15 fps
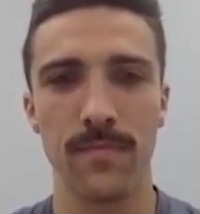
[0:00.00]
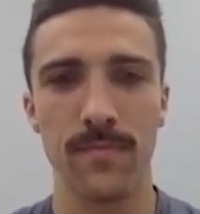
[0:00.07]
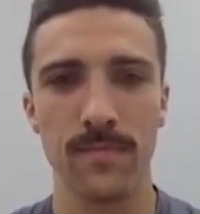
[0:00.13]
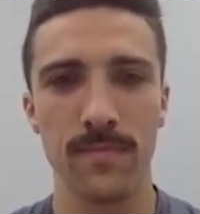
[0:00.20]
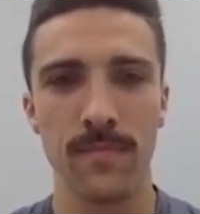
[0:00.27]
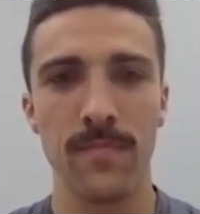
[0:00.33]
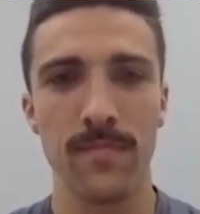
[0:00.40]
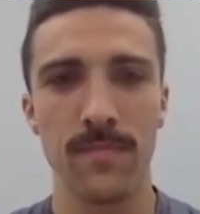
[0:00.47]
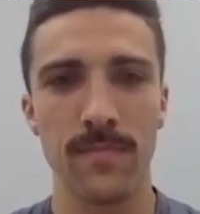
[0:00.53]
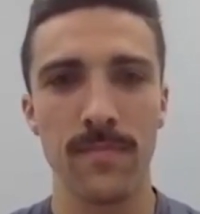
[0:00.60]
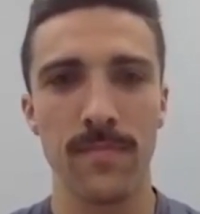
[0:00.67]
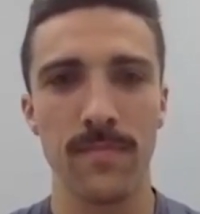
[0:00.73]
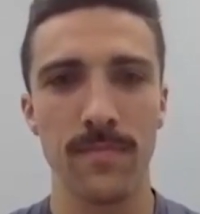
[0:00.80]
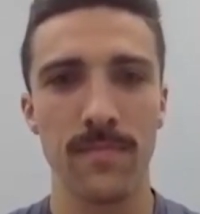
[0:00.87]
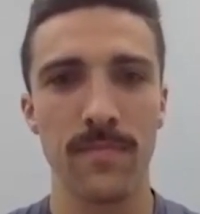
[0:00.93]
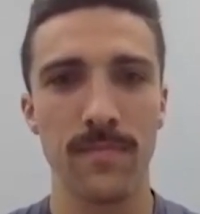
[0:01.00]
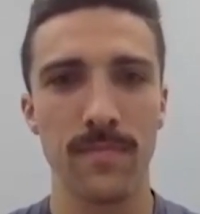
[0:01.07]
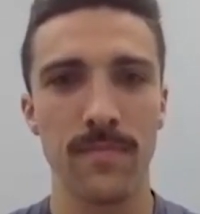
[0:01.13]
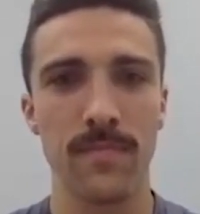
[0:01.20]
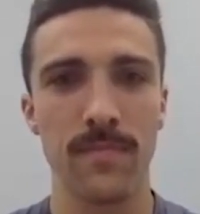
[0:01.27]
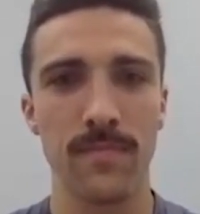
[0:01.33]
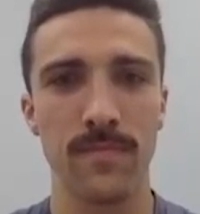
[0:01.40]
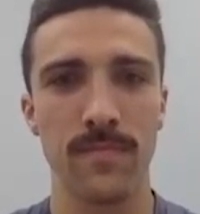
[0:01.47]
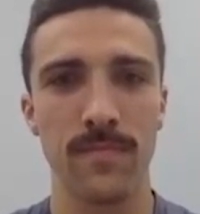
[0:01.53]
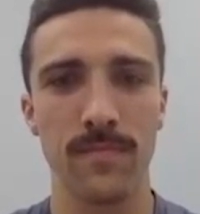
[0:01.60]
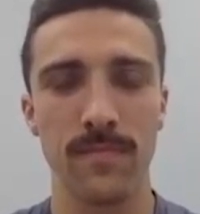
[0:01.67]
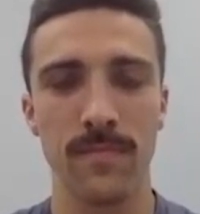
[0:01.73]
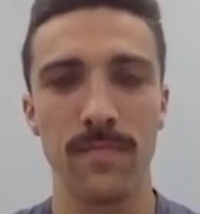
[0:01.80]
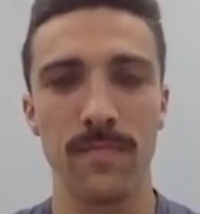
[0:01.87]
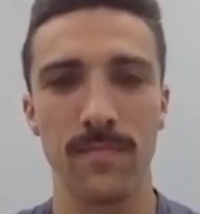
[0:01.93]

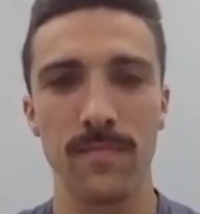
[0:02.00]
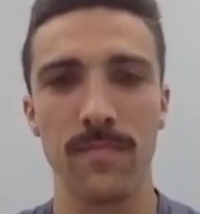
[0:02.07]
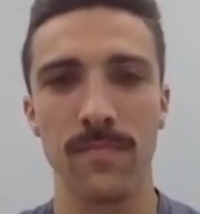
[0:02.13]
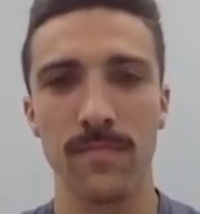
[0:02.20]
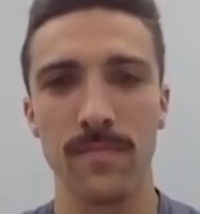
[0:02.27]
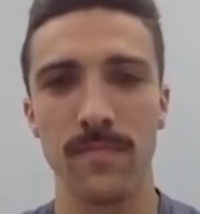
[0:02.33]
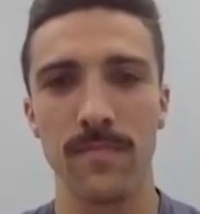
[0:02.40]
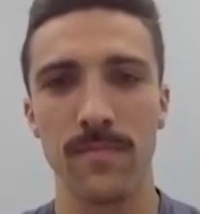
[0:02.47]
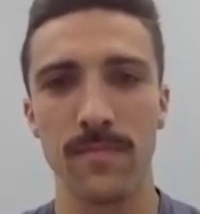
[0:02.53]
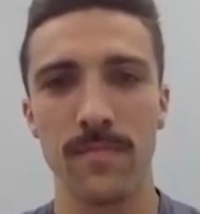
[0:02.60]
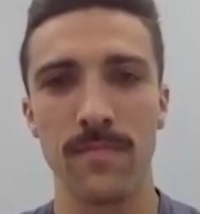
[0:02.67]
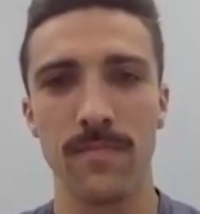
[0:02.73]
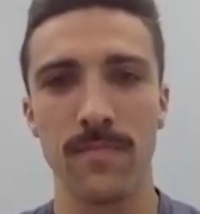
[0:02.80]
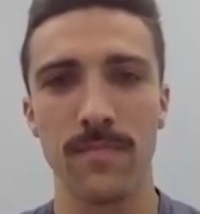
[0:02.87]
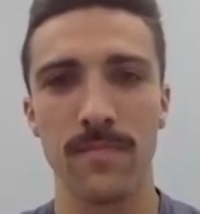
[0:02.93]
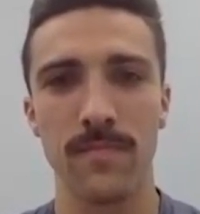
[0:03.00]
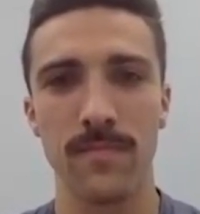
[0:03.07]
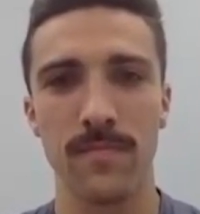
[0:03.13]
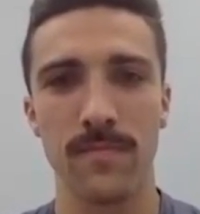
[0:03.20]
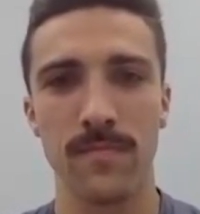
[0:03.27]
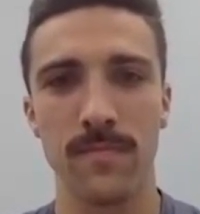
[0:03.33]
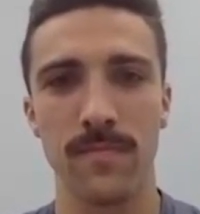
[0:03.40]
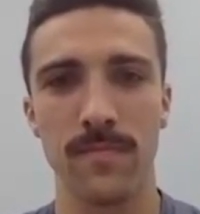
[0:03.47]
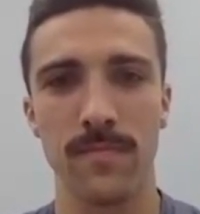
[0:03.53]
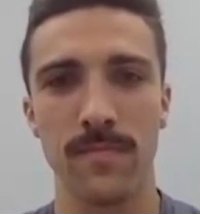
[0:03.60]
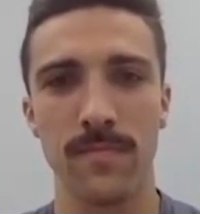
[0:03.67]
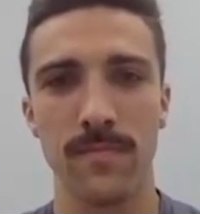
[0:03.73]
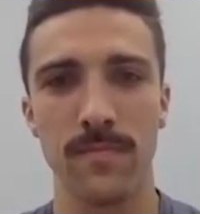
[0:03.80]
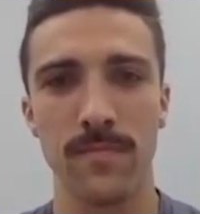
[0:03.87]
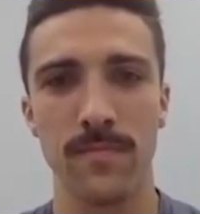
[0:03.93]

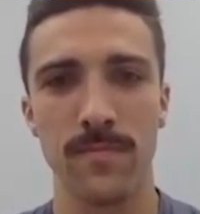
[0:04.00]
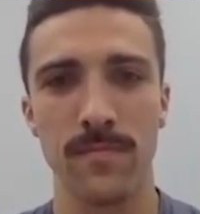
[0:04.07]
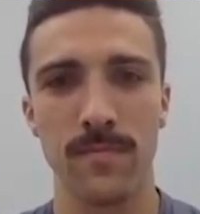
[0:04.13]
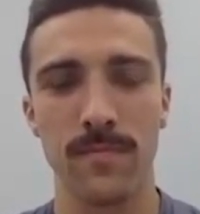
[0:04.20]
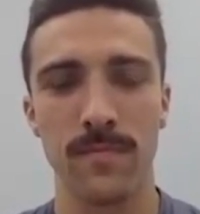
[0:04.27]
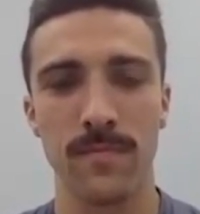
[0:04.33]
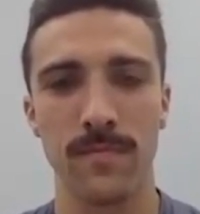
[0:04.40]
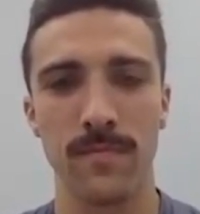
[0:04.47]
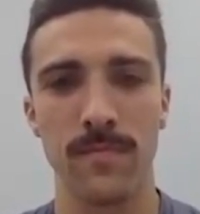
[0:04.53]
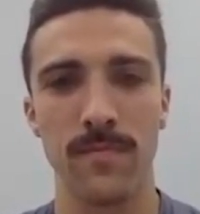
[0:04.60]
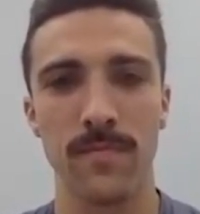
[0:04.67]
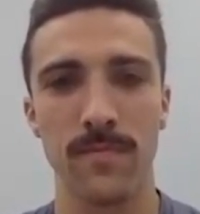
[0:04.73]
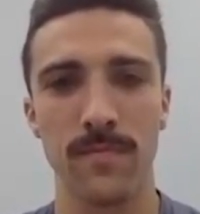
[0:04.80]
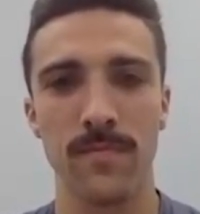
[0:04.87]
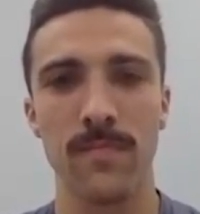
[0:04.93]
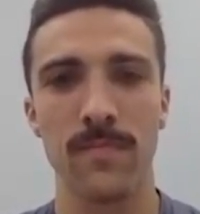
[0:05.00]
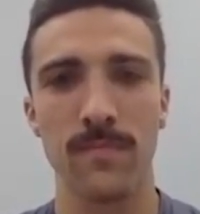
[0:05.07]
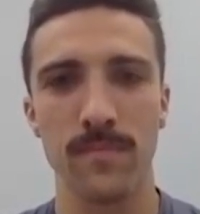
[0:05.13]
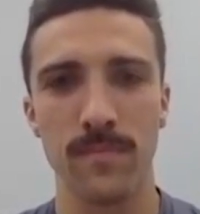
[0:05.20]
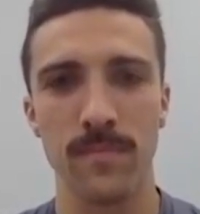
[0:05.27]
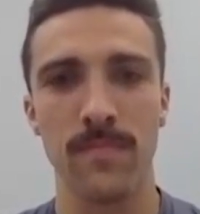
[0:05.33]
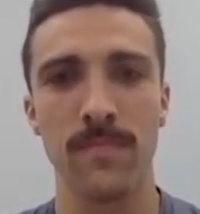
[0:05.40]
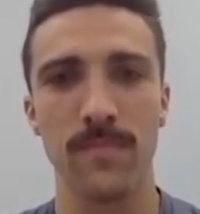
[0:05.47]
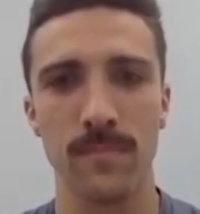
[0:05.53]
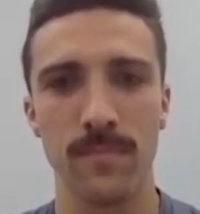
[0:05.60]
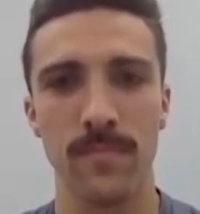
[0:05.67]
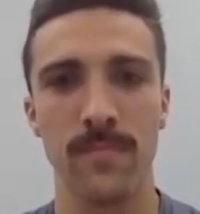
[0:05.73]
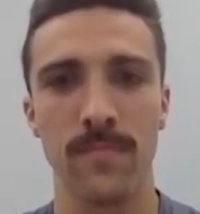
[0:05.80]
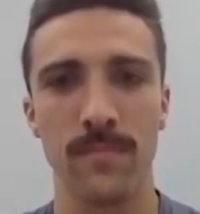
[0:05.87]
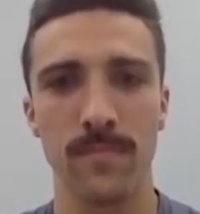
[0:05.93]

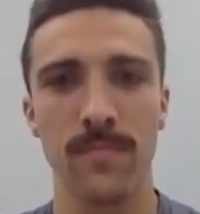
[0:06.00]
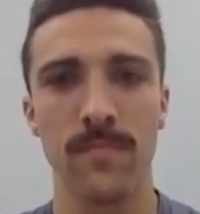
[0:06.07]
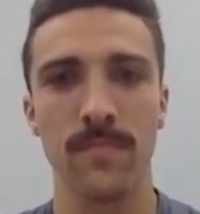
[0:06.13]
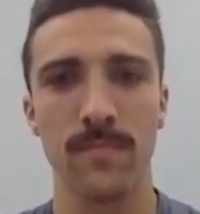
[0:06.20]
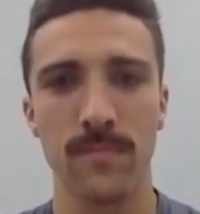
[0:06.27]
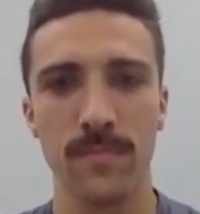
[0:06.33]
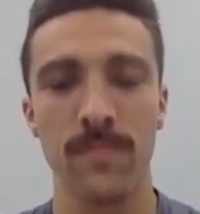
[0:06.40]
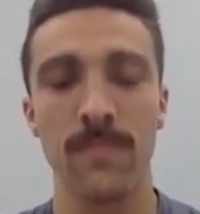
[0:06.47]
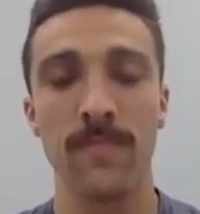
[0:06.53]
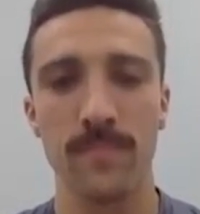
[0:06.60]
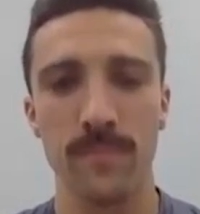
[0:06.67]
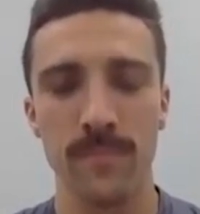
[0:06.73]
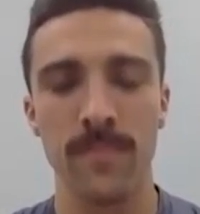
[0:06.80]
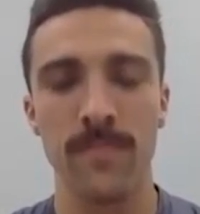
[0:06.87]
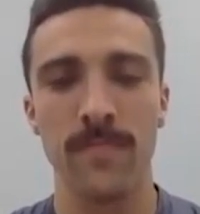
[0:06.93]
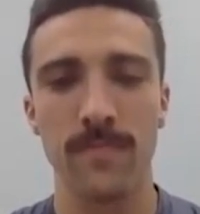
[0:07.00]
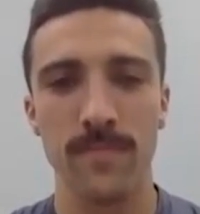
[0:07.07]
The person shown says nothing.